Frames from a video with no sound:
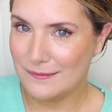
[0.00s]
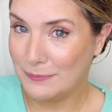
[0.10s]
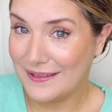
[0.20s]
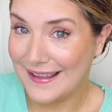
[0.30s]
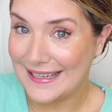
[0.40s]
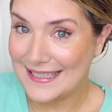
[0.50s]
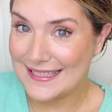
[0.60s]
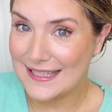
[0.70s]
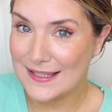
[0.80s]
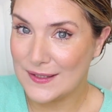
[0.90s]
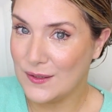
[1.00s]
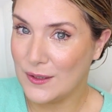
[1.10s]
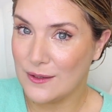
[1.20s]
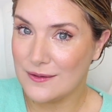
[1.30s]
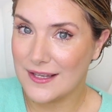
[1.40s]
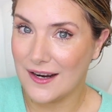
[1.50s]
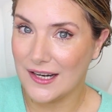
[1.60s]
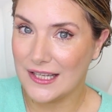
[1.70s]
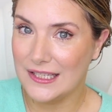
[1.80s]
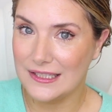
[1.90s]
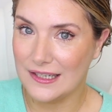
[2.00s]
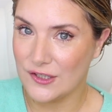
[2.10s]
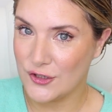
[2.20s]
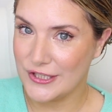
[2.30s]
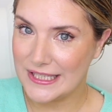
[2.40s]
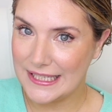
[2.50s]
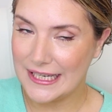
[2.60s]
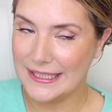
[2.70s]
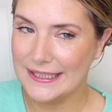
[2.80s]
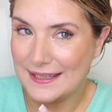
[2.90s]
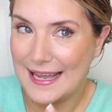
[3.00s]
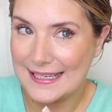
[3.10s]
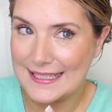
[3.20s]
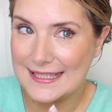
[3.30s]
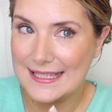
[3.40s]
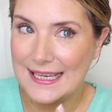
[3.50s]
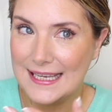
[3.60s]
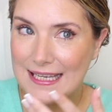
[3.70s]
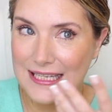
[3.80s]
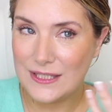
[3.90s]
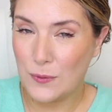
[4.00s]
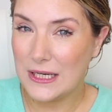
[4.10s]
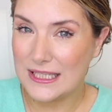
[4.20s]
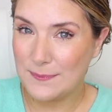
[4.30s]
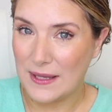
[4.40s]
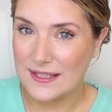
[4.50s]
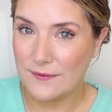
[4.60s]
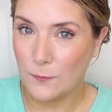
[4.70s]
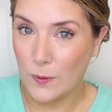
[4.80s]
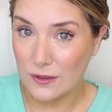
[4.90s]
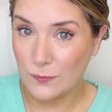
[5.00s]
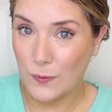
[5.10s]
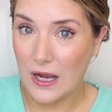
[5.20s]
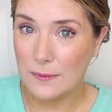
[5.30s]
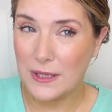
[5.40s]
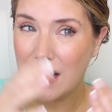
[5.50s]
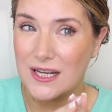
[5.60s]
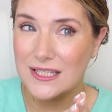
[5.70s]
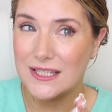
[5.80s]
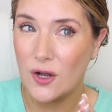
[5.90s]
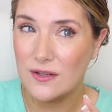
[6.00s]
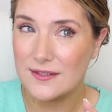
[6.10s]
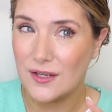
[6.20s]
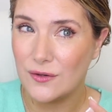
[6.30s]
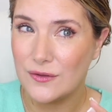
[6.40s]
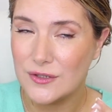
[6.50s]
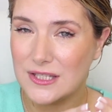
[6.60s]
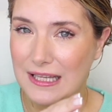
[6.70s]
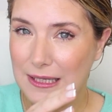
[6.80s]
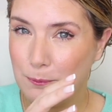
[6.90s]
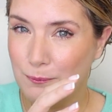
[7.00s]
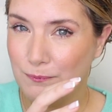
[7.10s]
Pilates studios are here in Argentina. Pilates is quite expensive worldwide because also there's like